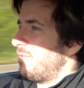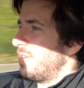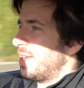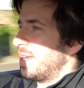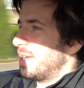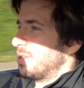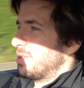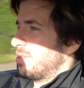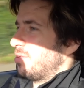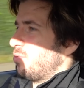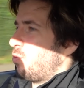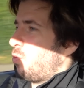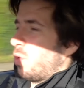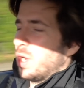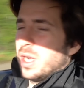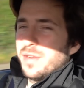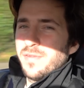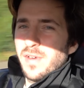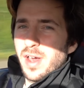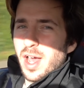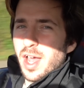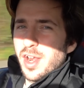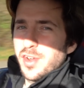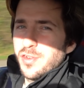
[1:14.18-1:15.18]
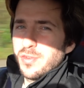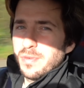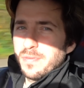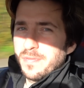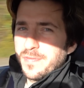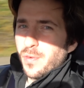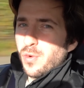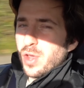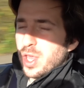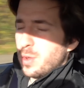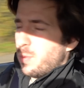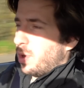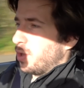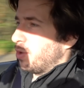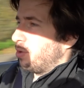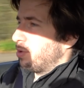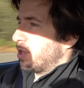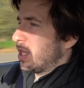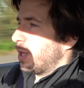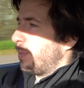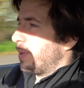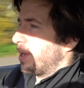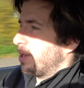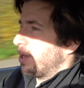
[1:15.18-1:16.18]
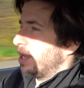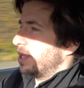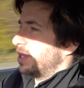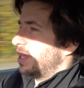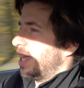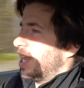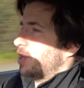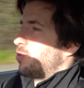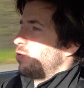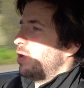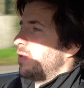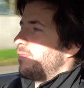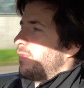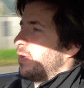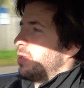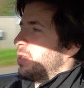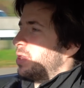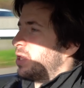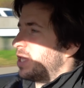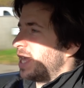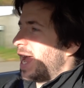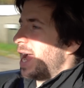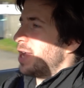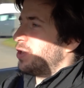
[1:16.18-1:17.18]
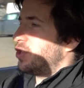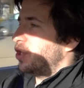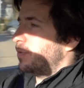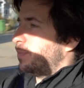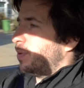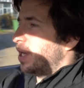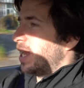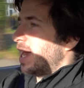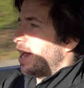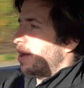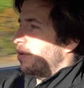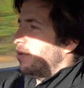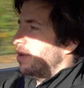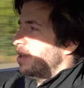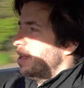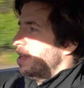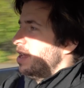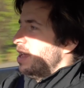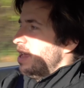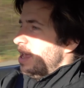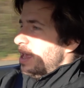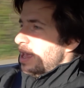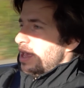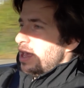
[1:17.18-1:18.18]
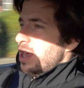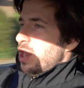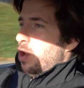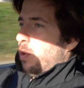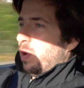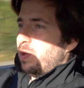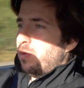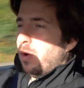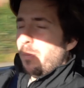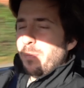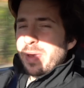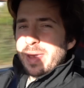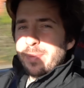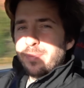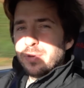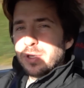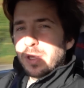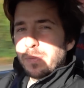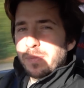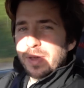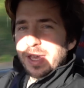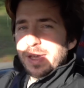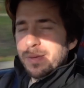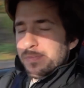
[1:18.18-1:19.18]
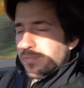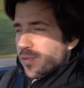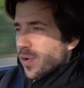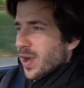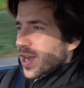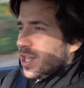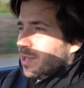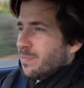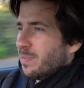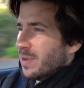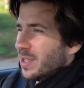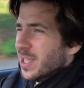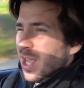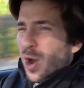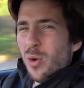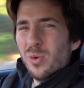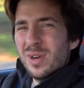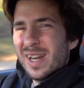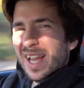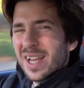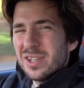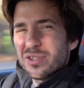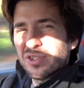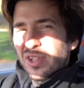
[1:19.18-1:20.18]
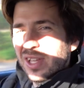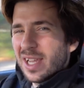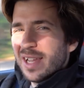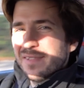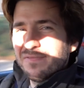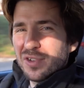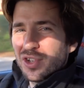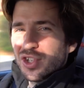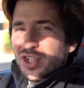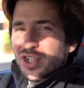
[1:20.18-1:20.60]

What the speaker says: think it's one of 141 or something like that. It's one of those stats you pull out when you want people to be impressed, but no one actually gives a